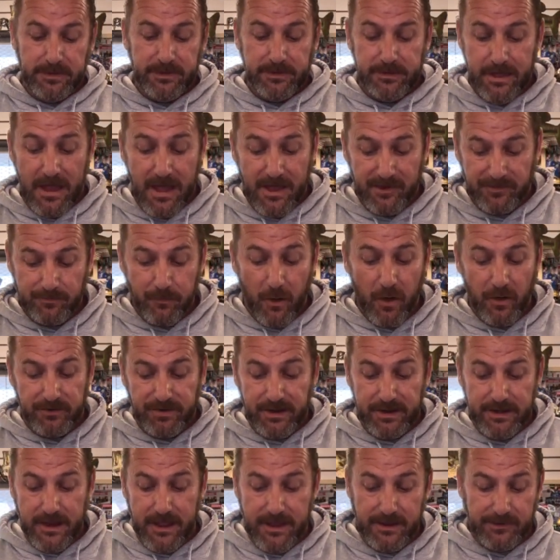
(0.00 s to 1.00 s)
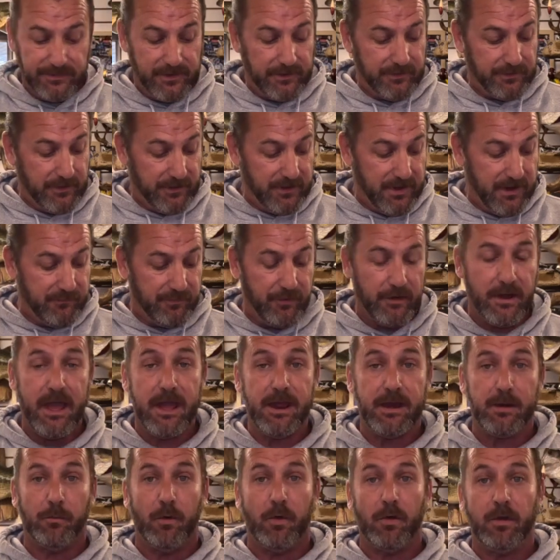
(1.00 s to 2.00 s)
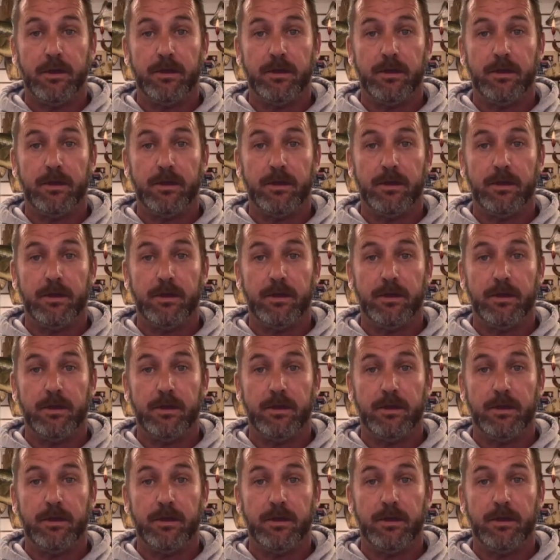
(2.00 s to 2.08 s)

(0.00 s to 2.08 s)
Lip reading: Guys, Martinez is a different animal.